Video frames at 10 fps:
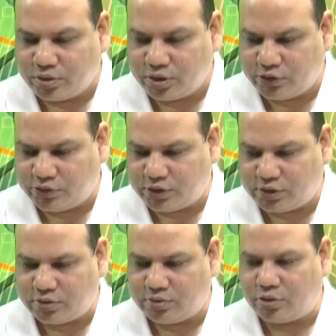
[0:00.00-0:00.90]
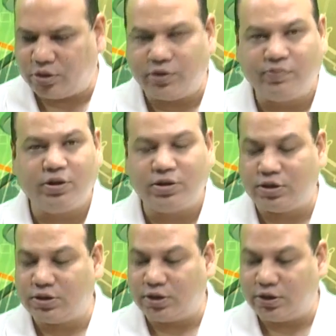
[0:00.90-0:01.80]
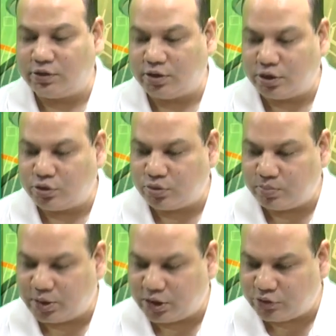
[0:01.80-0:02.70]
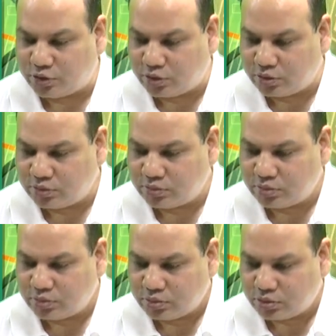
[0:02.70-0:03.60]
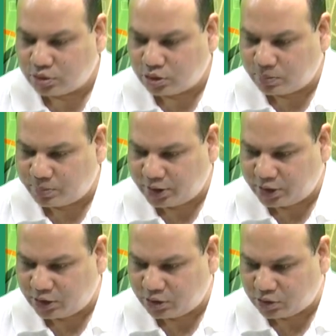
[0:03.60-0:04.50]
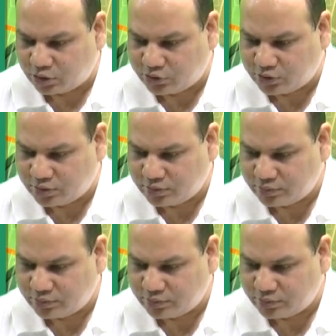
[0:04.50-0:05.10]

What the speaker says: is this, or if they say share exchange ratio based on operating cost